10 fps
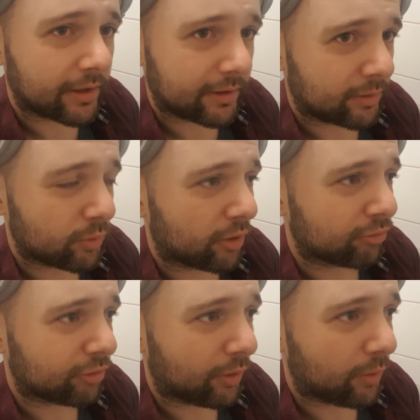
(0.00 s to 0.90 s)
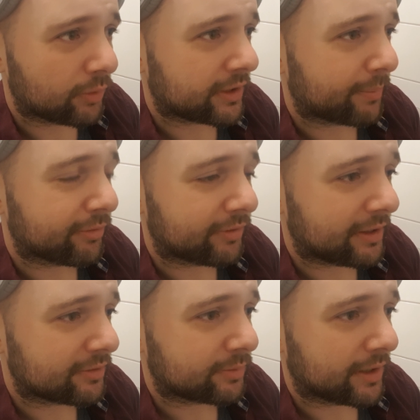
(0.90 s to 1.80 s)
like workflow type of
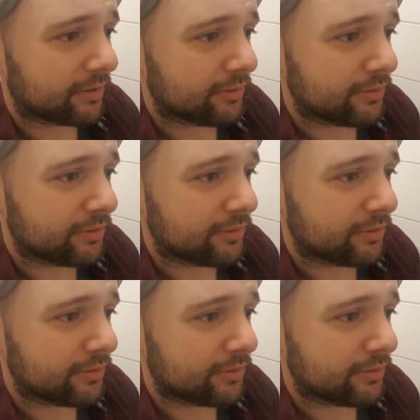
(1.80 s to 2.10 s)
things where you